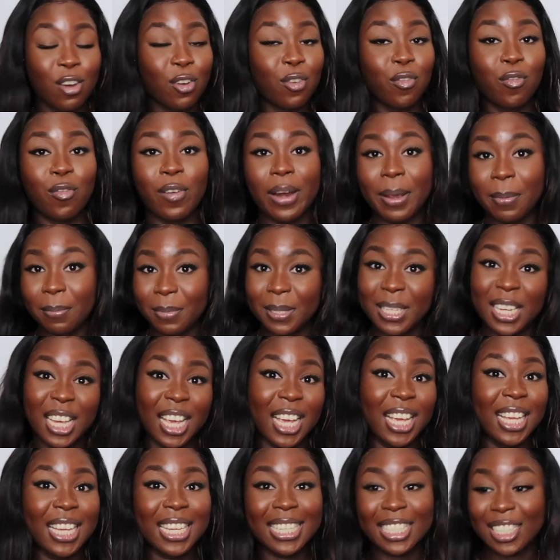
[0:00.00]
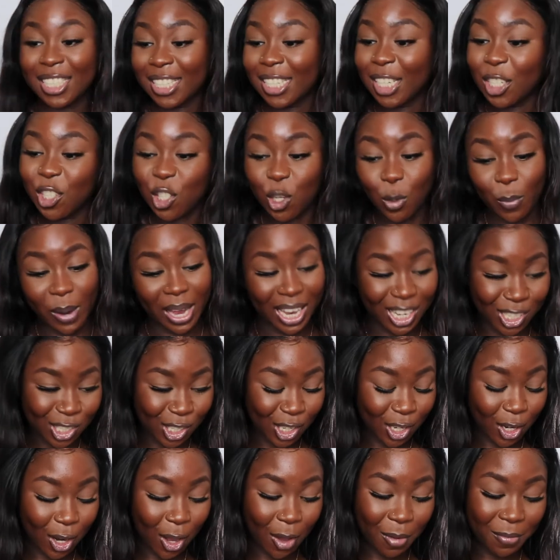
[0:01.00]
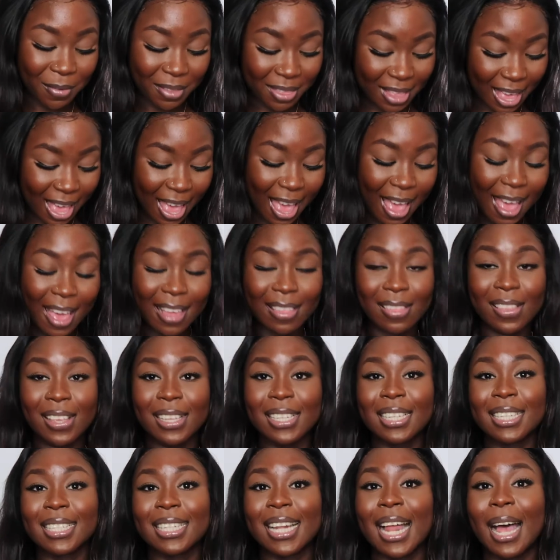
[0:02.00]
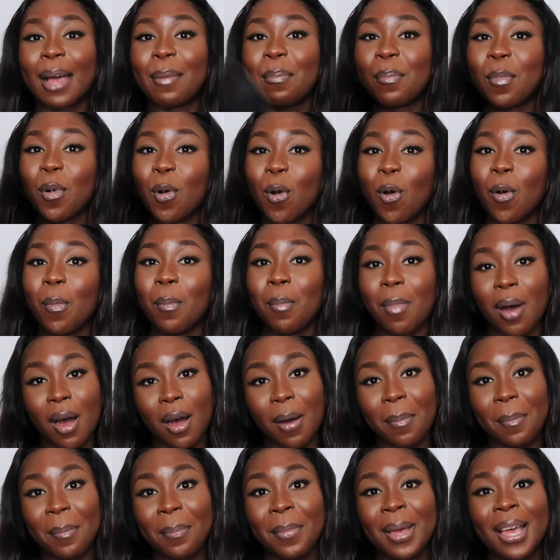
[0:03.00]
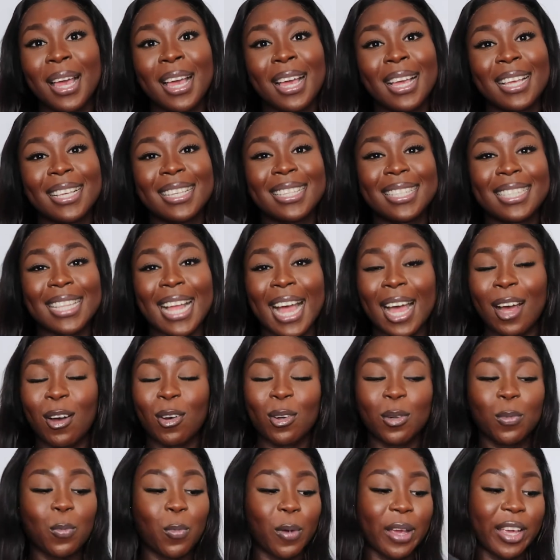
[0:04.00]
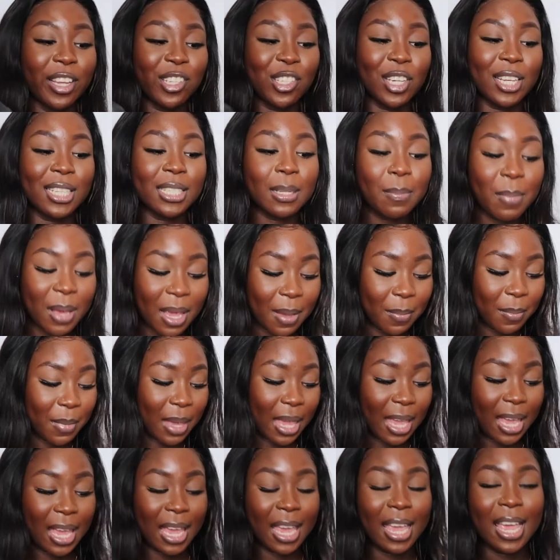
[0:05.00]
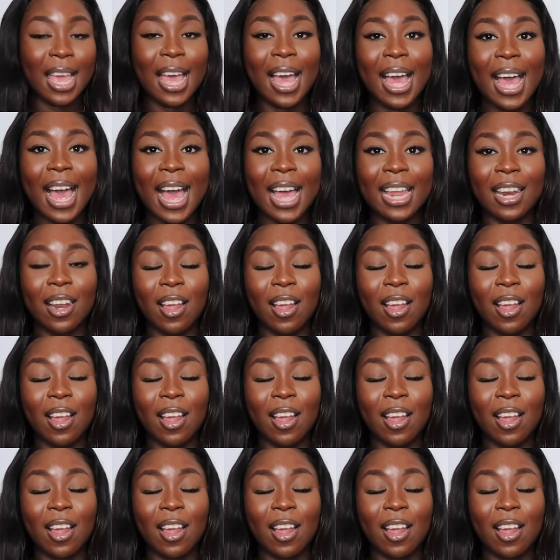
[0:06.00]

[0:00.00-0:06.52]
ripped situation over there, and this is like more mom styled, which is a bit of me. I